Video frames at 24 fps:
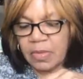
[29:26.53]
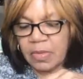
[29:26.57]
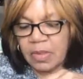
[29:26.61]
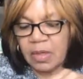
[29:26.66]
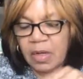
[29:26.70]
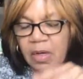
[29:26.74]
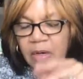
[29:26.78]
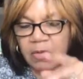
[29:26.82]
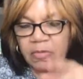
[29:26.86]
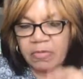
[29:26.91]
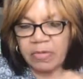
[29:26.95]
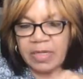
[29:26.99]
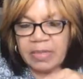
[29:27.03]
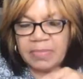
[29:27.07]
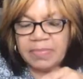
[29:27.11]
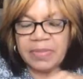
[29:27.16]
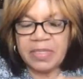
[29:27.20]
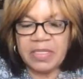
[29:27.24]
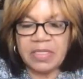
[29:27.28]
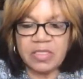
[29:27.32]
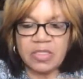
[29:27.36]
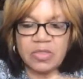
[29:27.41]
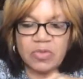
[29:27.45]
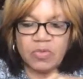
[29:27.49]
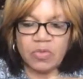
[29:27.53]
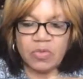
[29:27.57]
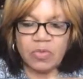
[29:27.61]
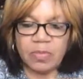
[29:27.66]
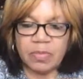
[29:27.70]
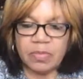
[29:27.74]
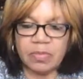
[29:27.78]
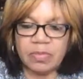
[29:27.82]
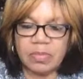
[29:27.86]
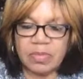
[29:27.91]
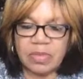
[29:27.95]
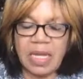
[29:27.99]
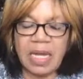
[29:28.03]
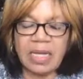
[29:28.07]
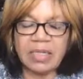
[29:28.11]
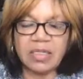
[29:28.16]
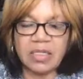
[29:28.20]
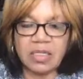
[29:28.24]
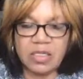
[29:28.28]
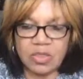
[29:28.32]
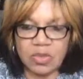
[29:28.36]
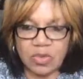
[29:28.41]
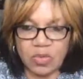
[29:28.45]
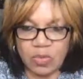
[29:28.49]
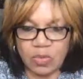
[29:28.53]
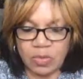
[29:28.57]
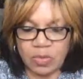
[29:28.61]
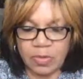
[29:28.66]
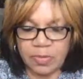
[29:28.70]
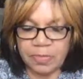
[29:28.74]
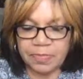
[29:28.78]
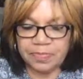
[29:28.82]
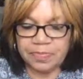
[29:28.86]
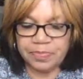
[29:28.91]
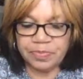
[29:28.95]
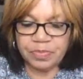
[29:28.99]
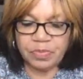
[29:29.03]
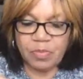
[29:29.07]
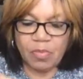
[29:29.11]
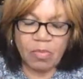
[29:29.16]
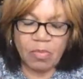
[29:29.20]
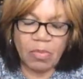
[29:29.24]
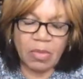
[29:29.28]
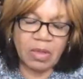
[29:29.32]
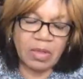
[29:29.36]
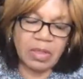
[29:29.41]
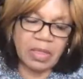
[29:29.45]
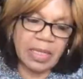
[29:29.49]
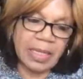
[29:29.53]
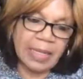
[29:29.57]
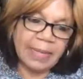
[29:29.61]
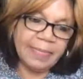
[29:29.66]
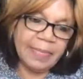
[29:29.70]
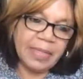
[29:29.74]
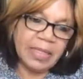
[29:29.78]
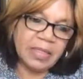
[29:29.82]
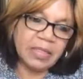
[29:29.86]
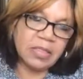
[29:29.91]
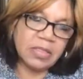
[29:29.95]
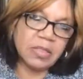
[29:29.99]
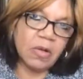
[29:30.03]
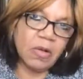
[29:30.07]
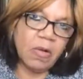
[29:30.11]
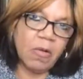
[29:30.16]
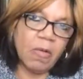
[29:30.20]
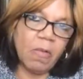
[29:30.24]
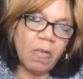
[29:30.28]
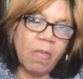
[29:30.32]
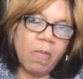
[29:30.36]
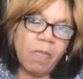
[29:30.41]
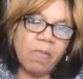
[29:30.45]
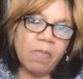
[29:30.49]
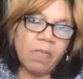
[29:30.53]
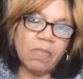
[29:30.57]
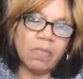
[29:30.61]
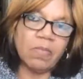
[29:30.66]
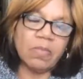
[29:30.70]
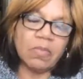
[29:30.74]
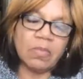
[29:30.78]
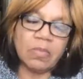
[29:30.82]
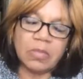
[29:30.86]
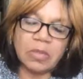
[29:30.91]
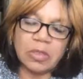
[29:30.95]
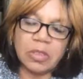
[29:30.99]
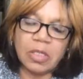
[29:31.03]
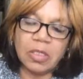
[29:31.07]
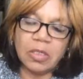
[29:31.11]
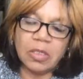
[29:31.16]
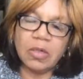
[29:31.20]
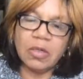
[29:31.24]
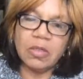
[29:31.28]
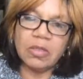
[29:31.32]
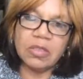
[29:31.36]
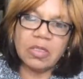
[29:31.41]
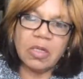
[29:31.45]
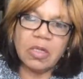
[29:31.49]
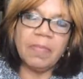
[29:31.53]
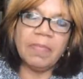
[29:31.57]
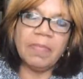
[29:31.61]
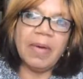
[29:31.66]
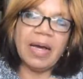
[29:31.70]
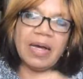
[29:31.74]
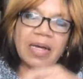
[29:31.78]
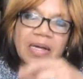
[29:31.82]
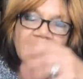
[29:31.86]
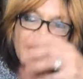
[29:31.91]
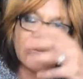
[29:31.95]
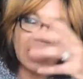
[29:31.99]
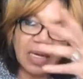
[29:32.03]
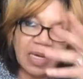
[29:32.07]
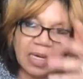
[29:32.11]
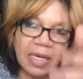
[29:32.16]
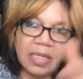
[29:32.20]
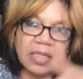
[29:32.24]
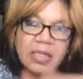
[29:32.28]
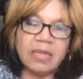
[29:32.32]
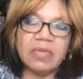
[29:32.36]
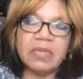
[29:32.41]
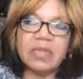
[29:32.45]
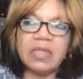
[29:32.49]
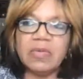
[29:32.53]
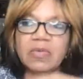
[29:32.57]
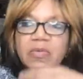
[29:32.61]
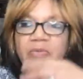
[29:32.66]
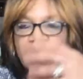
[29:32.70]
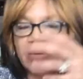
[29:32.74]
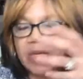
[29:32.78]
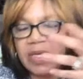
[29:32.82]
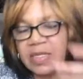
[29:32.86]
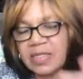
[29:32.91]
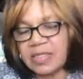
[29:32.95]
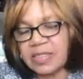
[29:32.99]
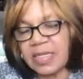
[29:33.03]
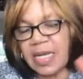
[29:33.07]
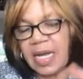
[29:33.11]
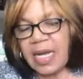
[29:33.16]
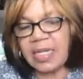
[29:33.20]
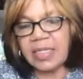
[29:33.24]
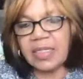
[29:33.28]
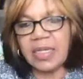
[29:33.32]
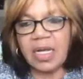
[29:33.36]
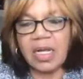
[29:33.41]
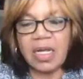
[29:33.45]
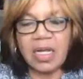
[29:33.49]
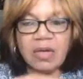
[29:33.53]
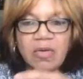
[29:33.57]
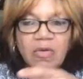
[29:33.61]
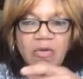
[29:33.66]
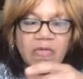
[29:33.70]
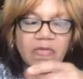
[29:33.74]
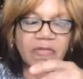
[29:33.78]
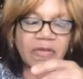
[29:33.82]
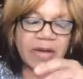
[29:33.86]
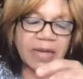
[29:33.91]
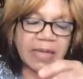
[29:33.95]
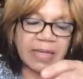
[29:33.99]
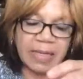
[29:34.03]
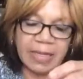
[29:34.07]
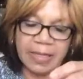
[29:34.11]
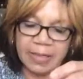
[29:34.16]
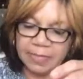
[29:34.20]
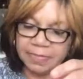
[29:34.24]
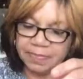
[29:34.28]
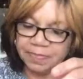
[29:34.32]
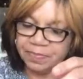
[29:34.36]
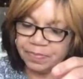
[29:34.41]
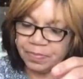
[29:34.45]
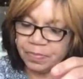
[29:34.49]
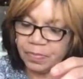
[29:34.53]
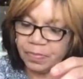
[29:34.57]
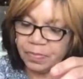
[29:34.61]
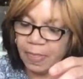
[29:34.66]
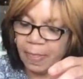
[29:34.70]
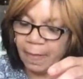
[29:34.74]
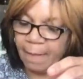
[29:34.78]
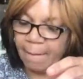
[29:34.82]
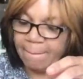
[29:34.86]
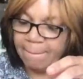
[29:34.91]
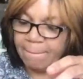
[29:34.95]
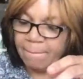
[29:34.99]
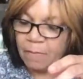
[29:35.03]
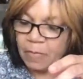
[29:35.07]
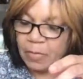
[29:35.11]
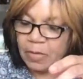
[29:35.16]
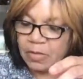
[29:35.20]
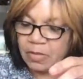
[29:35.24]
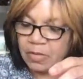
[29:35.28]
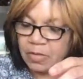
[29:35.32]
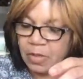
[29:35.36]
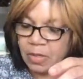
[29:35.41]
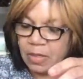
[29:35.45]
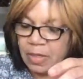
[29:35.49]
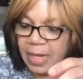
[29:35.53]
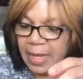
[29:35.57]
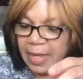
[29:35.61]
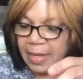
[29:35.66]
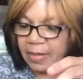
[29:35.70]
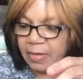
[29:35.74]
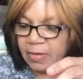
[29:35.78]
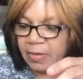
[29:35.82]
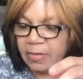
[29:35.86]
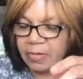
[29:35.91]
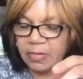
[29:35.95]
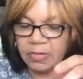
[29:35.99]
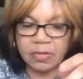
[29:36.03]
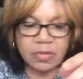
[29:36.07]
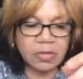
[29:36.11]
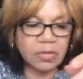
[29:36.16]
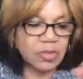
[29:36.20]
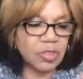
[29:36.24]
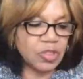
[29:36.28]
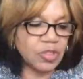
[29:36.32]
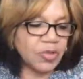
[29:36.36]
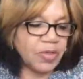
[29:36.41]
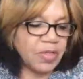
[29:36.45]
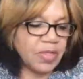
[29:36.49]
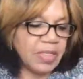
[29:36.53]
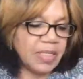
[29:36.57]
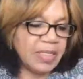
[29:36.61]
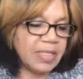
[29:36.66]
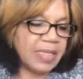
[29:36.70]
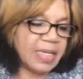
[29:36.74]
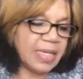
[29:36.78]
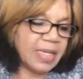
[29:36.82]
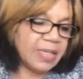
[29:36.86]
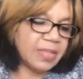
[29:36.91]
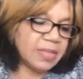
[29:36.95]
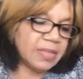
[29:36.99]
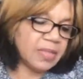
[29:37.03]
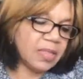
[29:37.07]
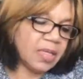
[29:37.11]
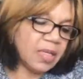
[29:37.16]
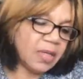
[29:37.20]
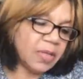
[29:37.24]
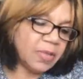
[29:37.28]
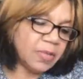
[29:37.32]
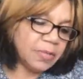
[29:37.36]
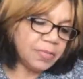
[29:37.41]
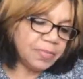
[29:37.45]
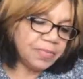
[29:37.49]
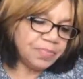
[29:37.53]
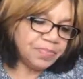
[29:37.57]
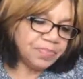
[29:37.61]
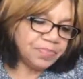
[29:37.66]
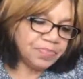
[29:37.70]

red pea soup. That is good. Yeah, man. So, you know, so back again, the week start all over again. So like during the days now,